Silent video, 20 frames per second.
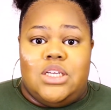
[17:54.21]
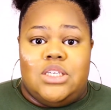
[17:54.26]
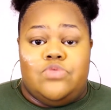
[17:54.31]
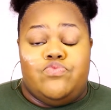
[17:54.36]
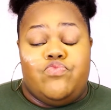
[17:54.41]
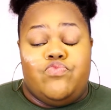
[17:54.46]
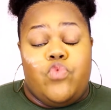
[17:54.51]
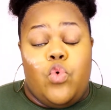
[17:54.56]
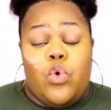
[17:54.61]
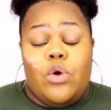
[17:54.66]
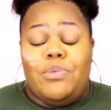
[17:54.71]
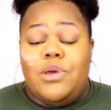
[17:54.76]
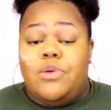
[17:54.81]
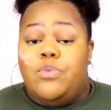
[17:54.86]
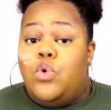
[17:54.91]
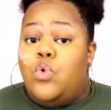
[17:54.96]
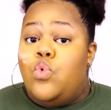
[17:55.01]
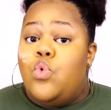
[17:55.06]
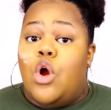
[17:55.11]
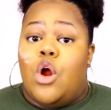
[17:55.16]
And for
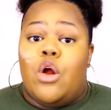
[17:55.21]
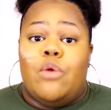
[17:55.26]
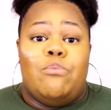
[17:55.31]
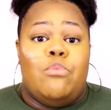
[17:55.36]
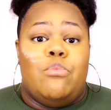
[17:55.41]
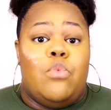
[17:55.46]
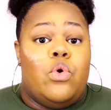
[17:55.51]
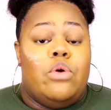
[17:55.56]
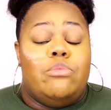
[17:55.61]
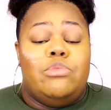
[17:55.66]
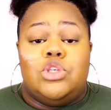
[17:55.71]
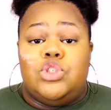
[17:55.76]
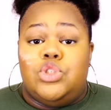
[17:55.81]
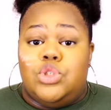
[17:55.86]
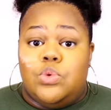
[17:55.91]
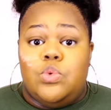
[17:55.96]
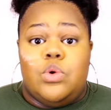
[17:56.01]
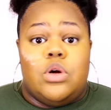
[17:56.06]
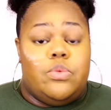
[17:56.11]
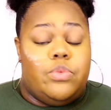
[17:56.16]
people who are more
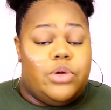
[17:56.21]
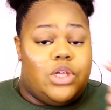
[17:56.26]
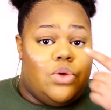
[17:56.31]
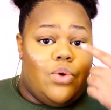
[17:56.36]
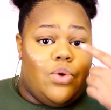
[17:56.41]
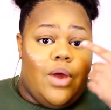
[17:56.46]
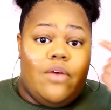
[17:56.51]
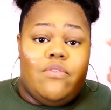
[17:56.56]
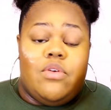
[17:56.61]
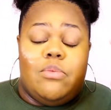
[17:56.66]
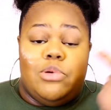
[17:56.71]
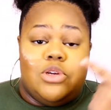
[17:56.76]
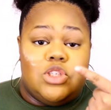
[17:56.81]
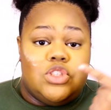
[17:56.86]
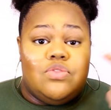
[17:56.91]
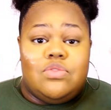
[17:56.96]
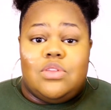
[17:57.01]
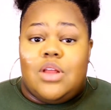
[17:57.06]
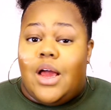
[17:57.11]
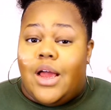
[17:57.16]
mature, when you have a bunch
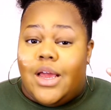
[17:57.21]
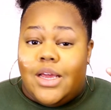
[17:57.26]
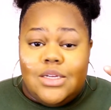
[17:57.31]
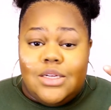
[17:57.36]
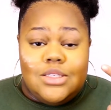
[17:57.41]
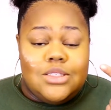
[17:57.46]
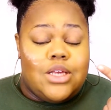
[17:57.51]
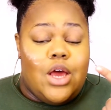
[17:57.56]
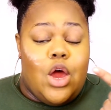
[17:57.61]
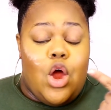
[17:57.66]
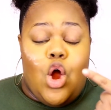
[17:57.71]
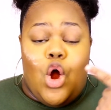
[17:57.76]
of lines